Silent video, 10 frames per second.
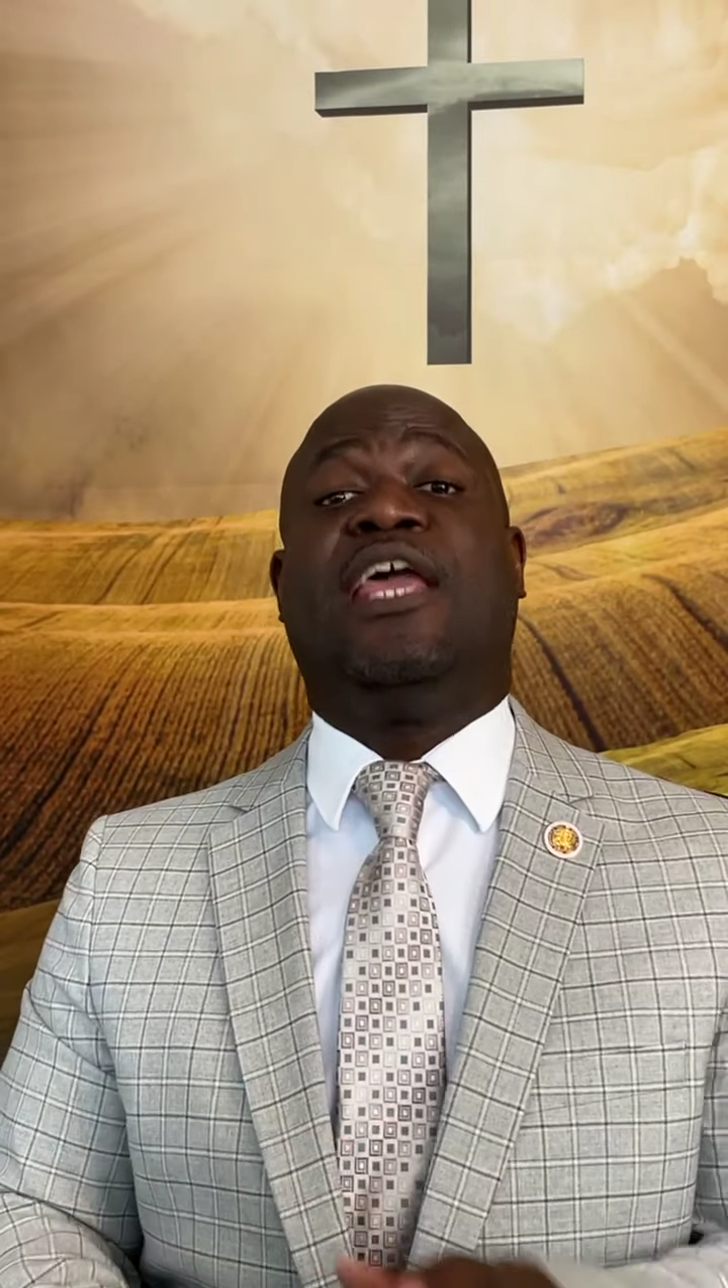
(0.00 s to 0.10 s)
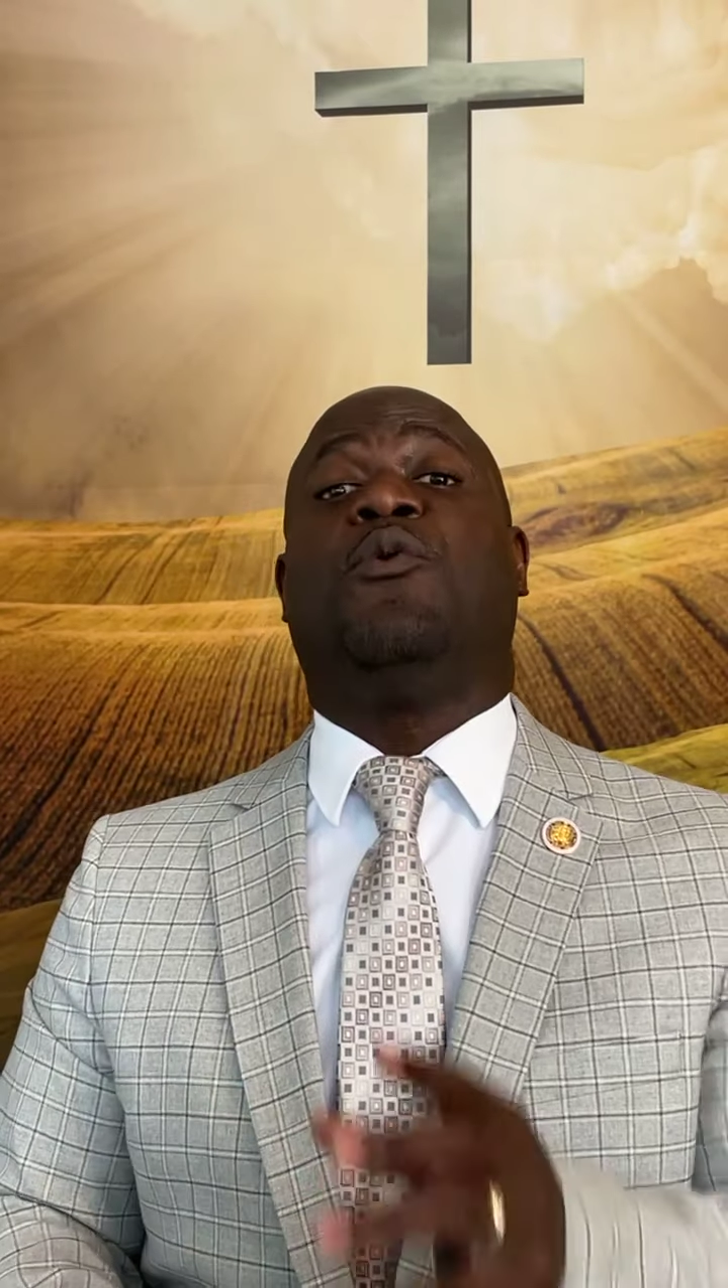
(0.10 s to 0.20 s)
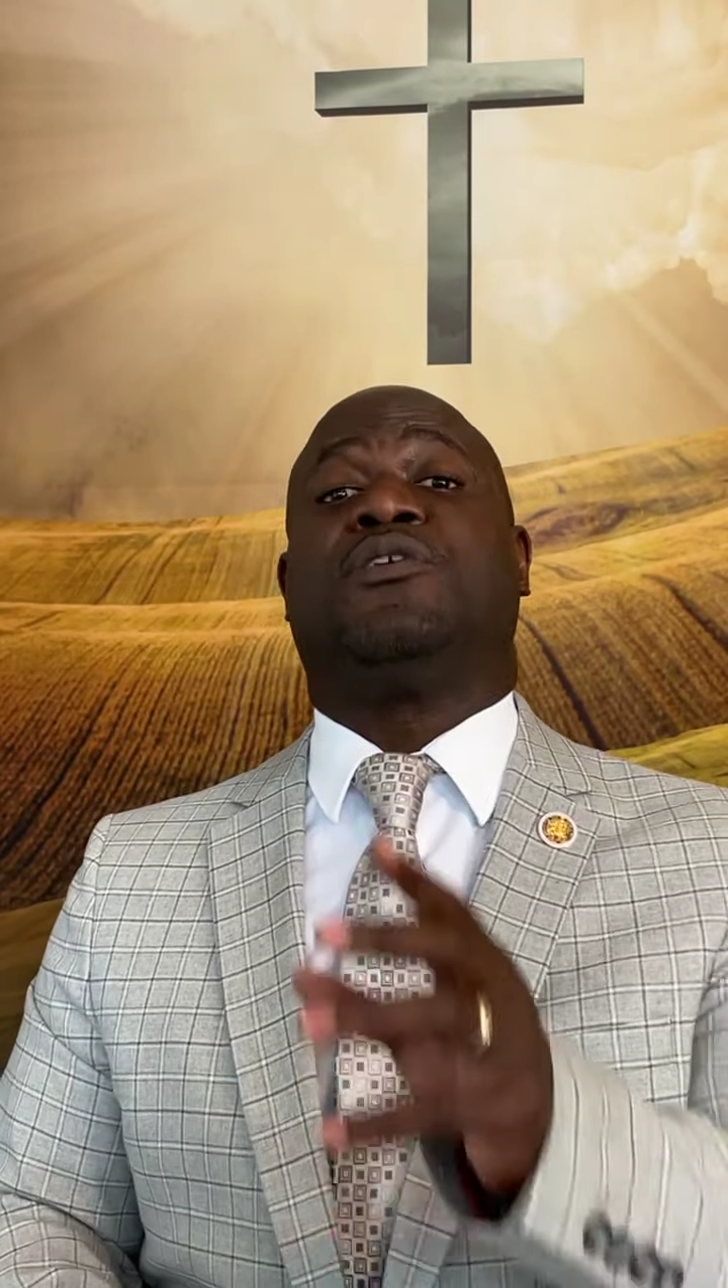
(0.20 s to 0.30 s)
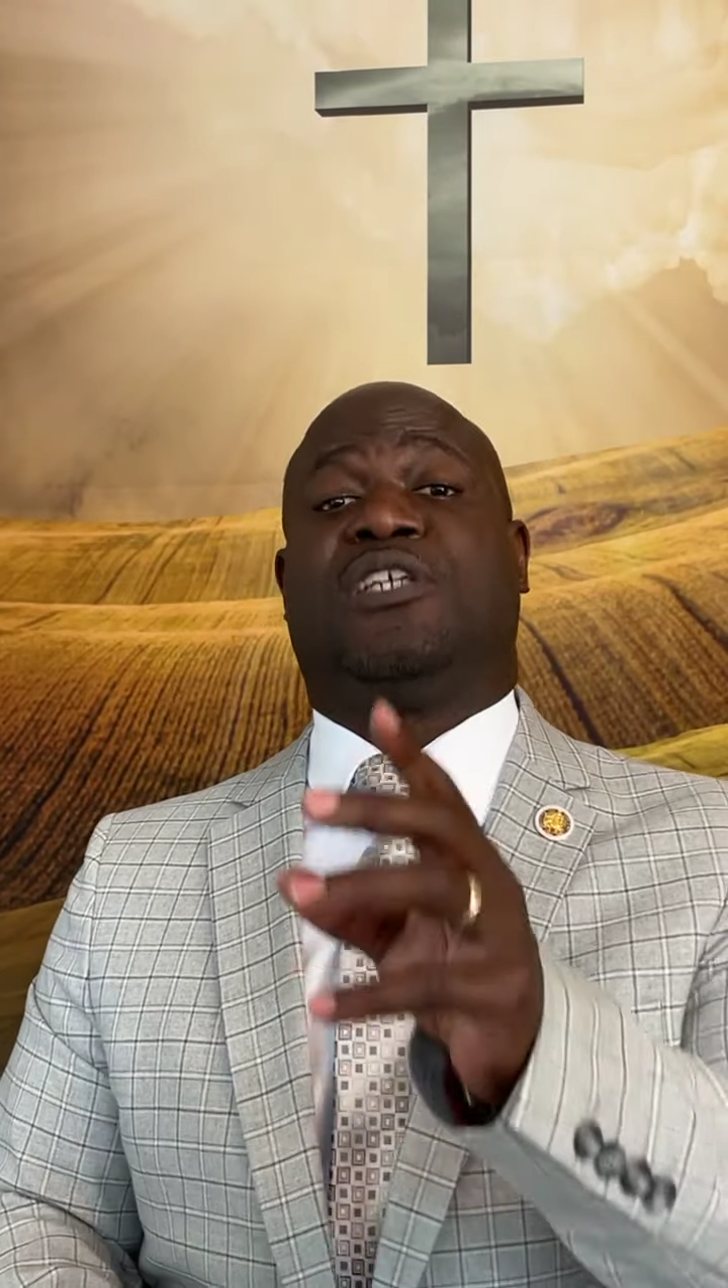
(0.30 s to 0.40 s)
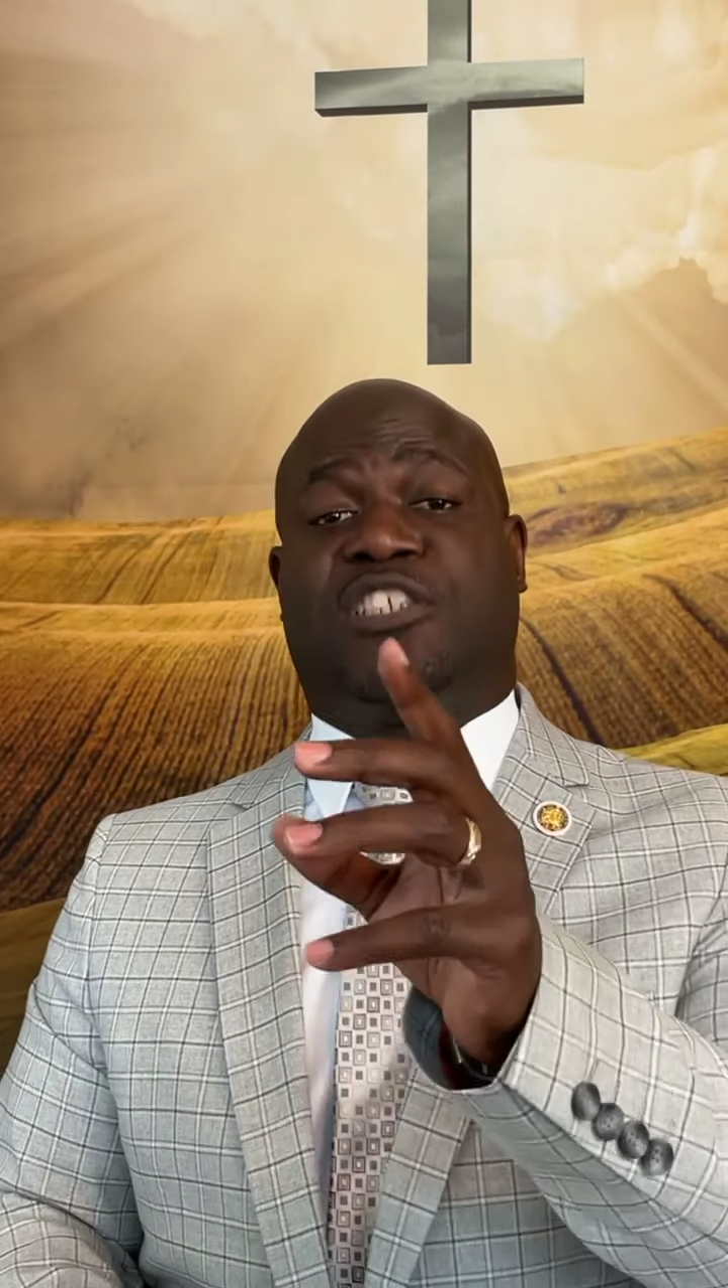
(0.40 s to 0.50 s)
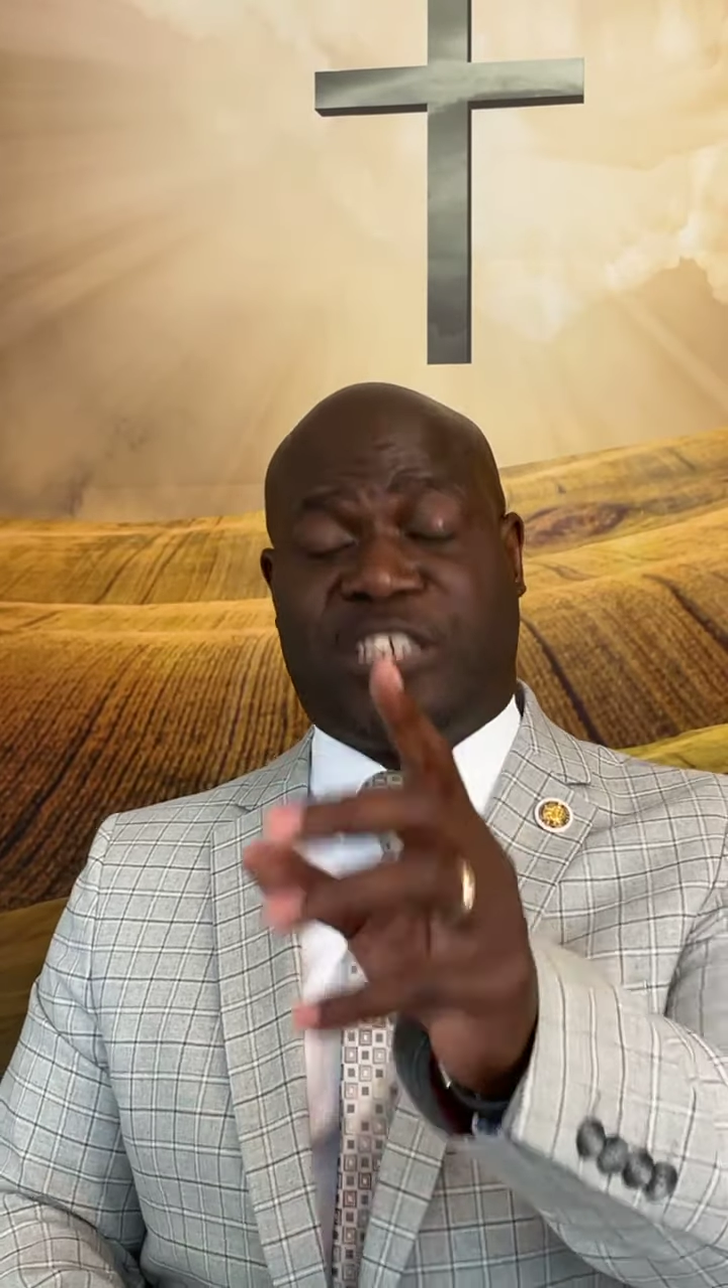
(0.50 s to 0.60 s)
he was a